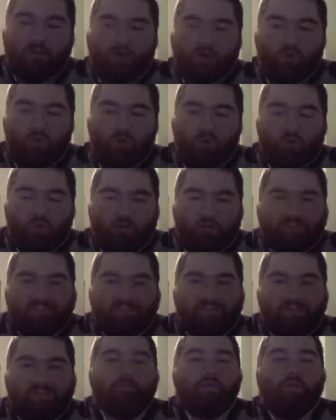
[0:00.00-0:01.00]
order to
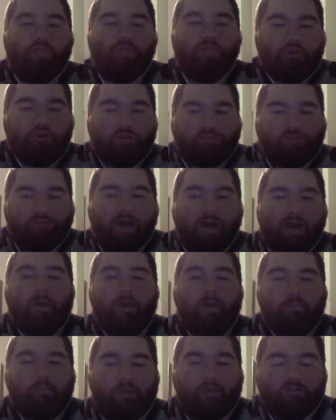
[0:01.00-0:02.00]
see him a third time
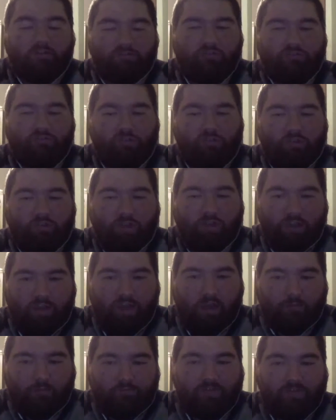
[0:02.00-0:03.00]
because usually you can get
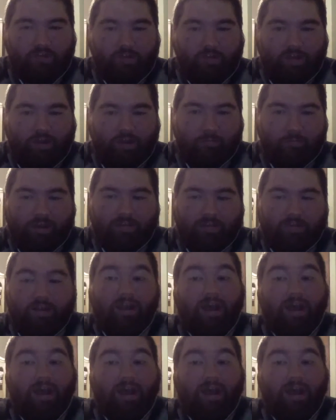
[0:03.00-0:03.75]
him figured out by then.